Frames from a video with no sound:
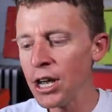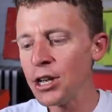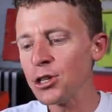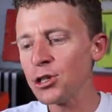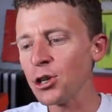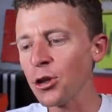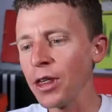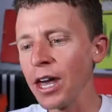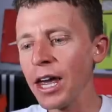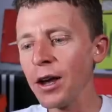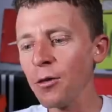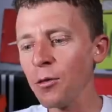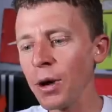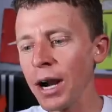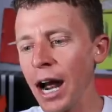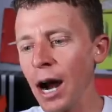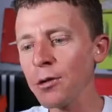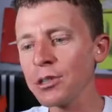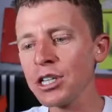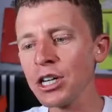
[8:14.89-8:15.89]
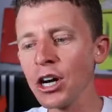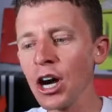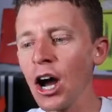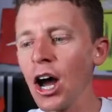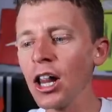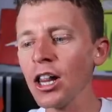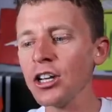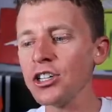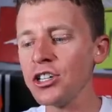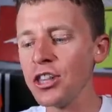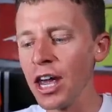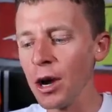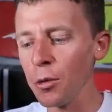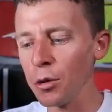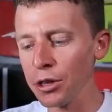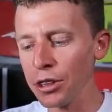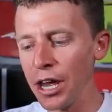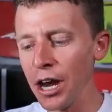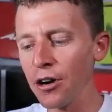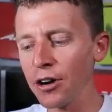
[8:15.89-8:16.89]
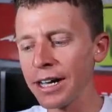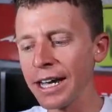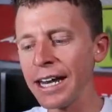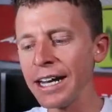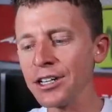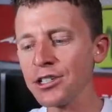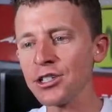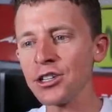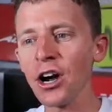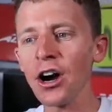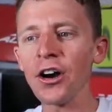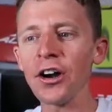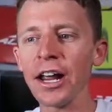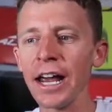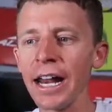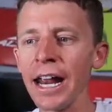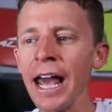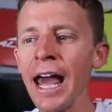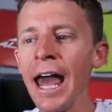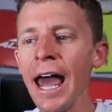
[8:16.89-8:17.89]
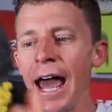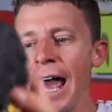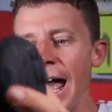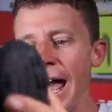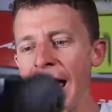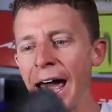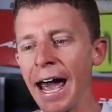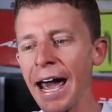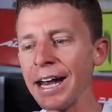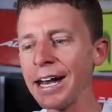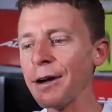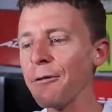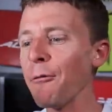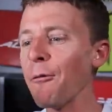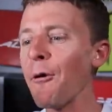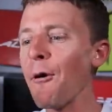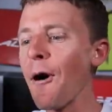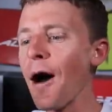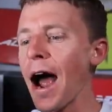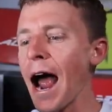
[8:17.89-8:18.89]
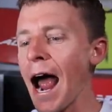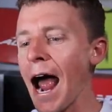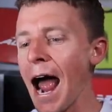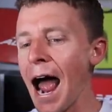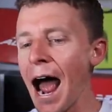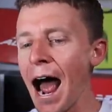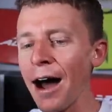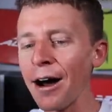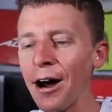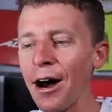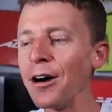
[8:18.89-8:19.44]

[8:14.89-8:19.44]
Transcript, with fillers: So they when I was in college, they were there getting started and wow.